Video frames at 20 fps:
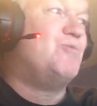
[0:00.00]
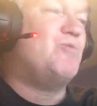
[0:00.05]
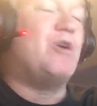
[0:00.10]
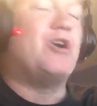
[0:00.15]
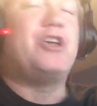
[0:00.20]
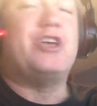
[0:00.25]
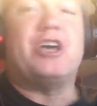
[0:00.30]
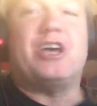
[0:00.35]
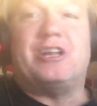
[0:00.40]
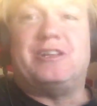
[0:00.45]
Well,
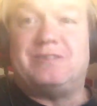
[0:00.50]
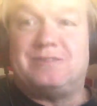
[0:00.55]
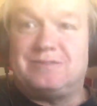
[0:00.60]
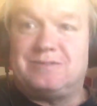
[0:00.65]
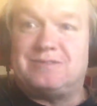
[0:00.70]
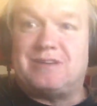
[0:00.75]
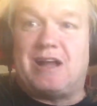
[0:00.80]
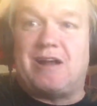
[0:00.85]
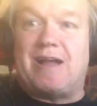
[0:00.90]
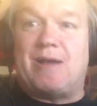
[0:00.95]
good.
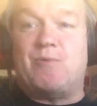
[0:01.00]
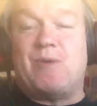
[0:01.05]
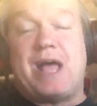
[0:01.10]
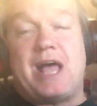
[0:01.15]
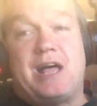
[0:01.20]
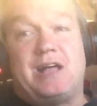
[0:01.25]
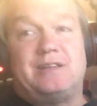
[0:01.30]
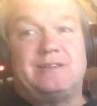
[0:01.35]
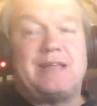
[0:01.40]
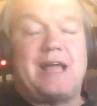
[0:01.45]
All right.
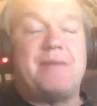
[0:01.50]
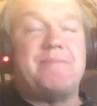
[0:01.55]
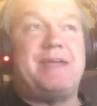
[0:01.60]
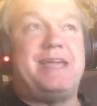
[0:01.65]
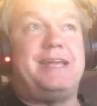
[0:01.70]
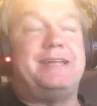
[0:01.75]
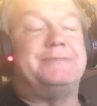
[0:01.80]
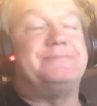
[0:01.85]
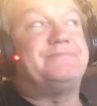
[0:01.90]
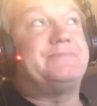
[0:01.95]
Well, I
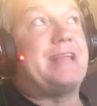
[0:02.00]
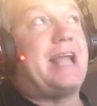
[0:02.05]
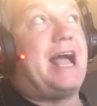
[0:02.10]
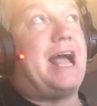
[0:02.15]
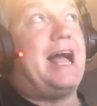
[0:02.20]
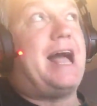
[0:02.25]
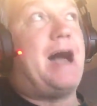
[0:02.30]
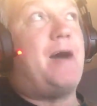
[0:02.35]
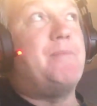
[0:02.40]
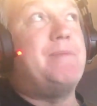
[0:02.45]
mean,
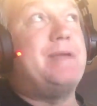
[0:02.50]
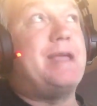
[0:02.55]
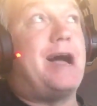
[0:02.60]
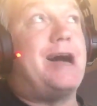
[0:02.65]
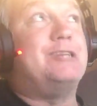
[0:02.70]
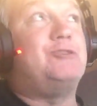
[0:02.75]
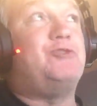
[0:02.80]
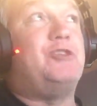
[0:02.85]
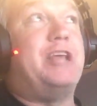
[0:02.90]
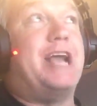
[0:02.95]
I'll be
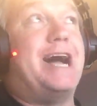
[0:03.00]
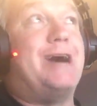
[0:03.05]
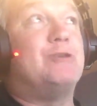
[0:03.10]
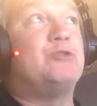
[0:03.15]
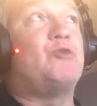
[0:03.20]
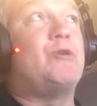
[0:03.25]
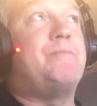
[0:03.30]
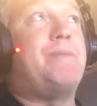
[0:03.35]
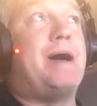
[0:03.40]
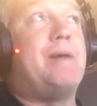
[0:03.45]
honest with you. I
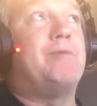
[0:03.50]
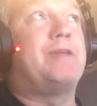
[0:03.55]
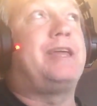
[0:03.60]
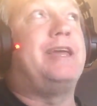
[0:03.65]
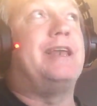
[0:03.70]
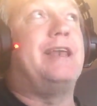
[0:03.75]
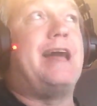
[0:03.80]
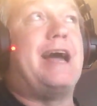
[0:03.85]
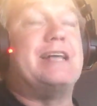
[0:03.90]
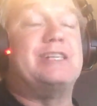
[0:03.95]
was
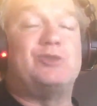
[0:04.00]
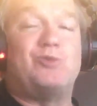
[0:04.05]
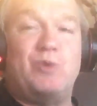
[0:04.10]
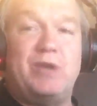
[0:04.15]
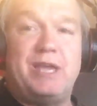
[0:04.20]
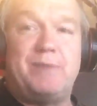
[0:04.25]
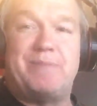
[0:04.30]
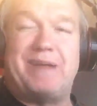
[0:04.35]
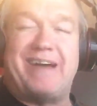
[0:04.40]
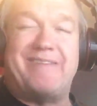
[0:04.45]
Republican last
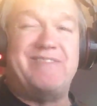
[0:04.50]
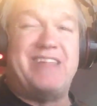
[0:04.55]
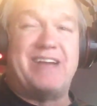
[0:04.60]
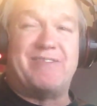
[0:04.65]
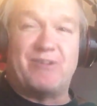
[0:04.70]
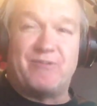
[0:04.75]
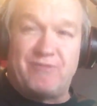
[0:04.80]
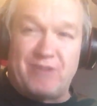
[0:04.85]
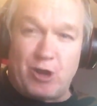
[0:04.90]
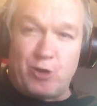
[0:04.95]
week, but I've
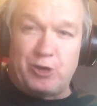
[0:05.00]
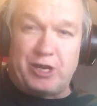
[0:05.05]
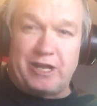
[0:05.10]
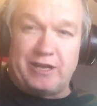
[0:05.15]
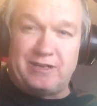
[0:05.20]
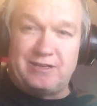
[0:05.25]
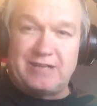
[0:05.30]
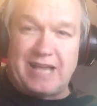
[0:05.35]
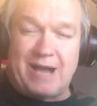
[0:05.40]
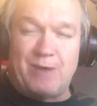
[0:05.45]
never
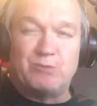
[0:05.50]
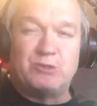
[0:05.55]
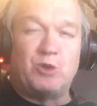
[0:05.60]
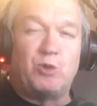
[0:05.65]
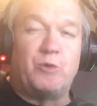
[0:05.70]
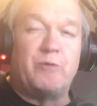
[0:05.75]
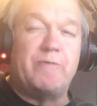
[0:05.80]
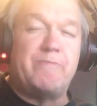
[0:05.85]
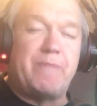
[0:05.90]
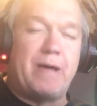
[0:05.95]
voted. I was
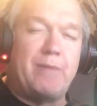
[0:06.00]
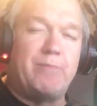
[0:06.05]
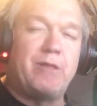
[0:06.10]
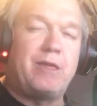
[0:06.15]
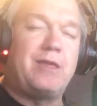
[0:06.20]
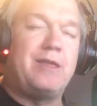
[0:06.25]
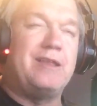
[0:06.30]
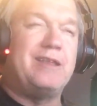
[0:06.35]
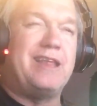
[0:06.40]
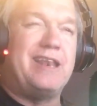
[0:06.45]
only
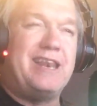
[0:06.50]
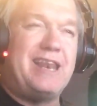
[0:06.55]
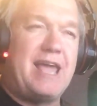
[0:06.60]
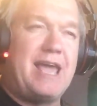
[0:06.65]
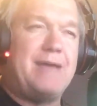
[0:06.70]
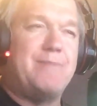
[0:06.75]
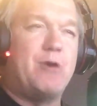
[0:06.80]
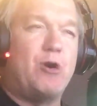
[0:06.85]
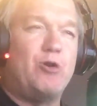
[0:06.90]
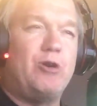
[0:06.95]
Republican in
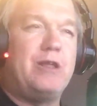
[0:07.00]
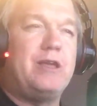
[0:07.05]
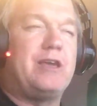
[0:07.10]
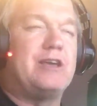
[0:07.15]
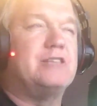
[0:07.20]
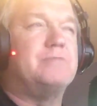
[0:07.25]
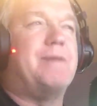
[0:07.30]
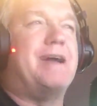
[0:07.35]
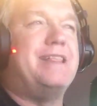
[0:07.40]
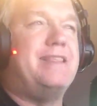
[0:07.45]
name only
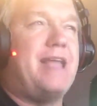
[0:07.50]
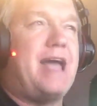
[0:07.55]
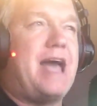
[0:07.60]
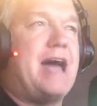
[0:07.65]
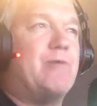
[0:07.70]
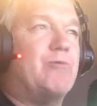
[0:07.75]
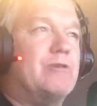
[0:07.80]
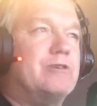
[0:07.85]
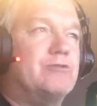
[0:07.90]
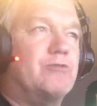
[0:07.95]
because my
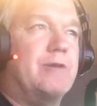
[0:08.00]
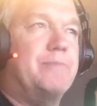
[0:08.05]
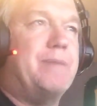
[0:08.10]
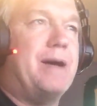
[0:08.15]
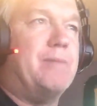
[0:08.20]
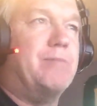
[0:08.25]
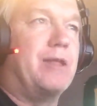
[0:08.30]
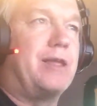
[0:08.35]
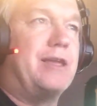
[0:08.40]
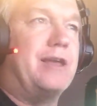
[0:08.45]
dad was
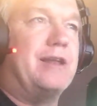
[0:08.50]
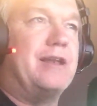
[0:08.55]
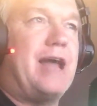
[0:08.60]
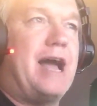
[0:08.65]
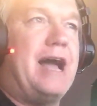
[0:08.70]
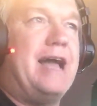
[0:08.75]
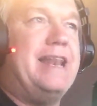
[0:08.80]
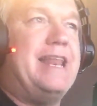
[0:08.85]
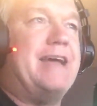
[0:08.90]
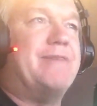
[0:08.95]
Republican.
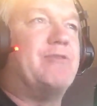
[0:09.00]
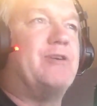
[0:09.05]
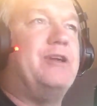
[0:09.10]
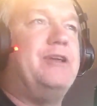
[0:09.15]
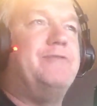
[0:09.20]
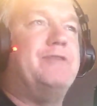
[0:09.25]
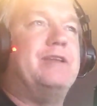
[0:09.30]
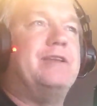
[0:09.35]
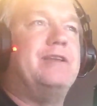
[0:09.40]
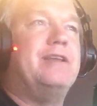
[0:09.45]
I'm
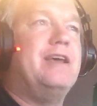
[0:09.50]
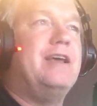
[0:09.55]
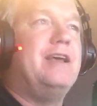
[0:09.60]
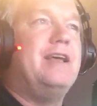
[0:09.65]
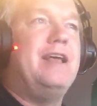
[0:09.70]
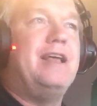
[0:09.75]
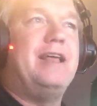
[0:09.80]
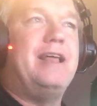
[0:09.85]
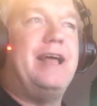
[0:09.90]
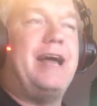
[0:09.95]
an
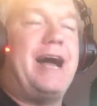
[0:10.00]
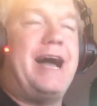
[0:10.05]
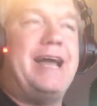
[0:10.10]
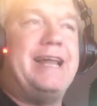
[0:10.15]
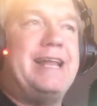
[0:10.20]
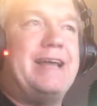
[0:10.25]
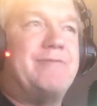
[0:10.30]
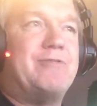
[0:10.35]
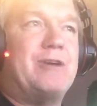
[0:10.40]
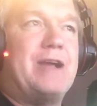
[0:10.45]

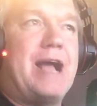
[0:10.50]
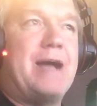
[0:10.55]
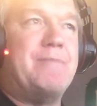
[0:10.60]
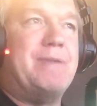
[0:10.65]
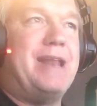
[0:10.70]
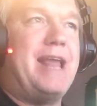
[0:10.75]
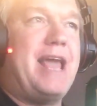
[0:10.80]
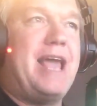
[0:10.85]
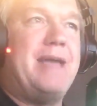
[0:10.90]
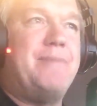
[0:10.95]

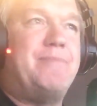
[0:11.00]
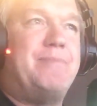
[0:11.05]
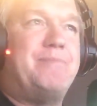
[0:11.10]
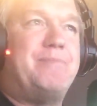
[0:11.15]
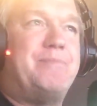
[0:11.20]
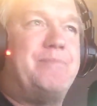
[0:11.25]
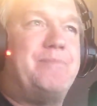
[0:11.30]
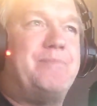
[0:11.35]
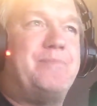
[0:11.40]
A.